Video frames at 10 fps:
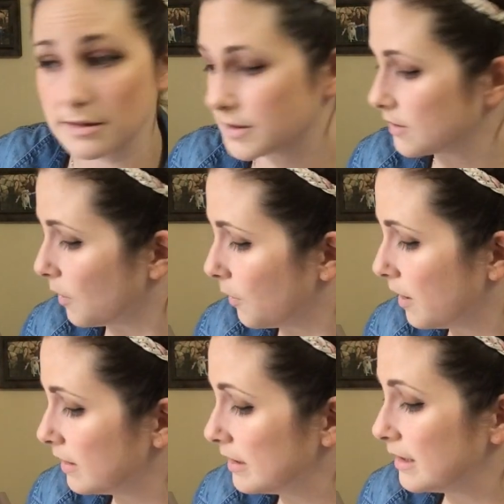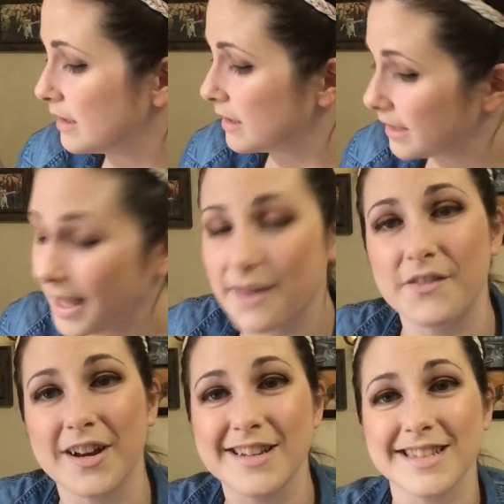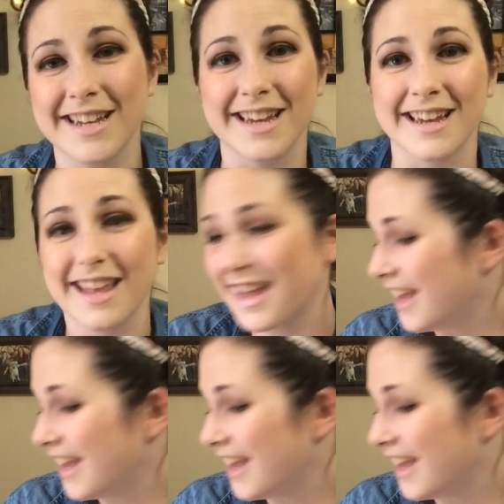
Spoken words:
So yeah, very exciting.